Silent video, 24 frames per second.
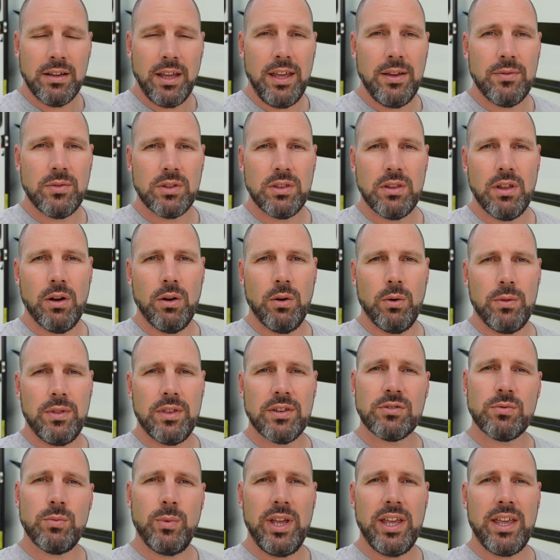even though
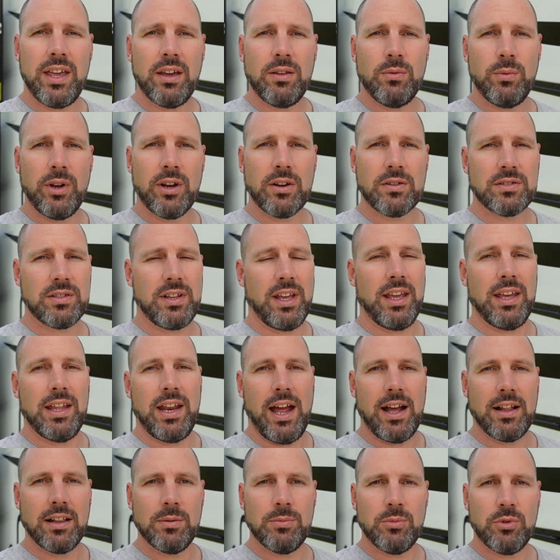this weekend we are staying at
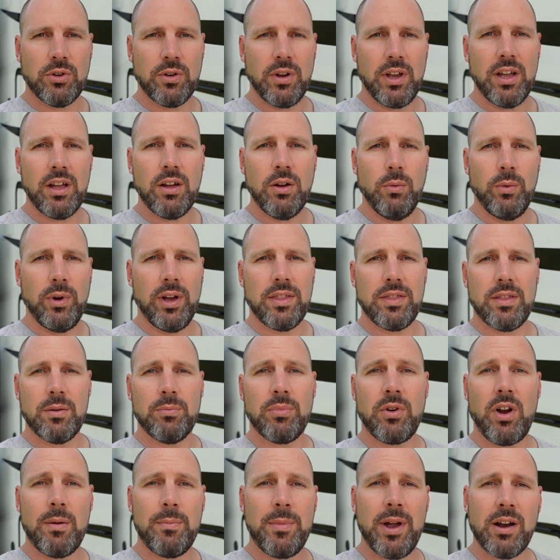Alum Creek with
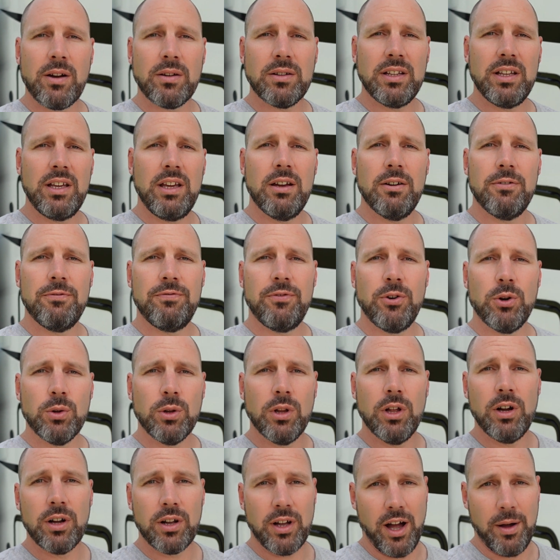primarily full
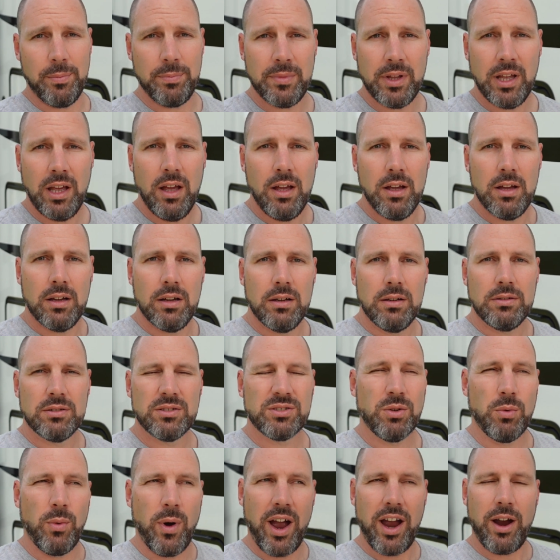hookup.
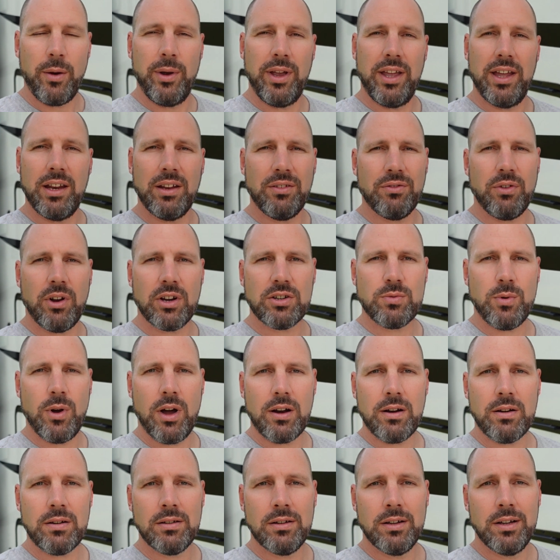So why are we getting fresh
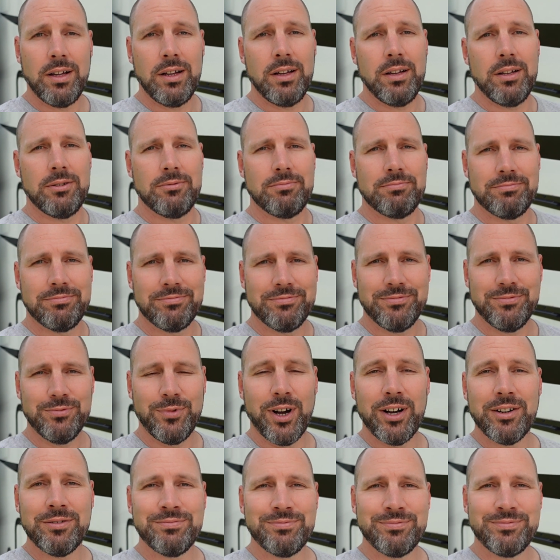water?
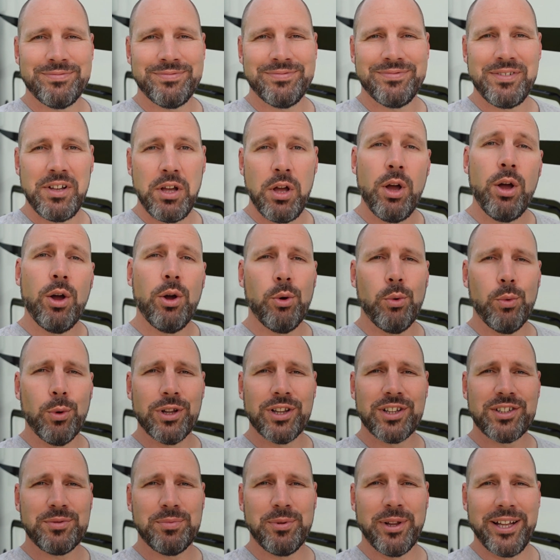Well,
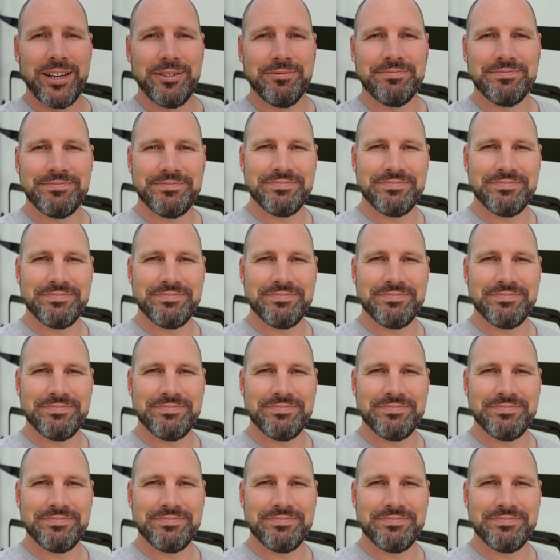we'll explain.